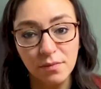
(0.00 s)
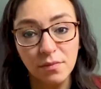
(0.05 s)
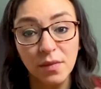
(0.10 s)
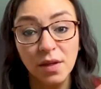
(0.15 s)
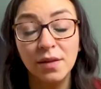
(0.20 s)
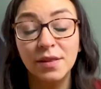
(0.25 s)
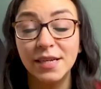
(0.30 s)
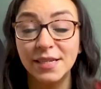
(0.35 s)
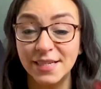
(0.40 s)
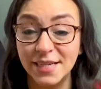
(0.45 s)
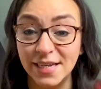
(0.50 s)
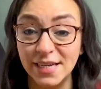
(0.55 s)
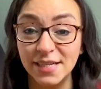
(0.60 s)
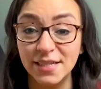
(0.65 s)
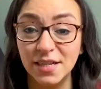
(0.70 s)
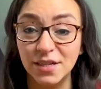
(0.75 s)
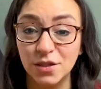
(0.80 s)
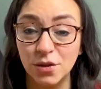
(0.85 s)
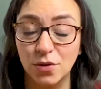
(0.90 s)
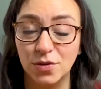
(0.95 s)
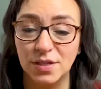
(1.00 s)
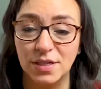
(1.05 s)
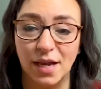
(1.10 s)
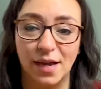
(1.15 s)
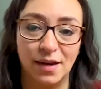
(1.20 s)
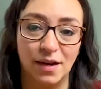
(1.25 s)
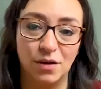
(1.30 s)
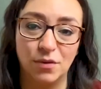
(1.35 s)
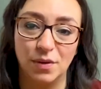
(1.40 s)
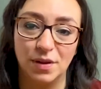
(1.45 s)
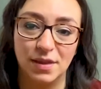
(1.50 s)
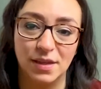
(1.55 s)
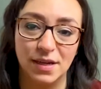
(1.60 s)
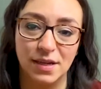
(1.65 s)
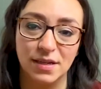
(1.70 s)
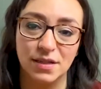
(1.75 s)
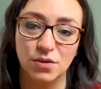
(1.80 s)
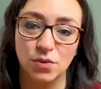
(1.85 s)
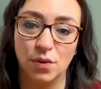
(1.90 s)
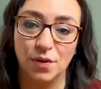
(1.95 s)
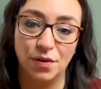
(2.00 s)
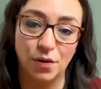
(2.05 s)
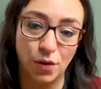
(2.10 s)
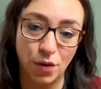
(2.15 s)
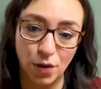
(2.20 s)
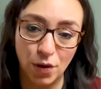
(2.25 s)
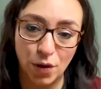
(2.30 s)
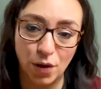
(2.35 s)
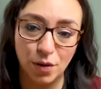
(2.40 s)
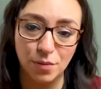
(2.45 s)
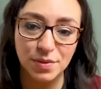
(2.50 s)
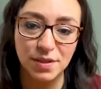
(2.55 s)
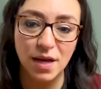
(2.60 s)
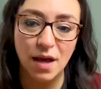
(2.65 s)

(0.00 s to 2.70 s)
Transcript: The teas associated with this, or the herbs,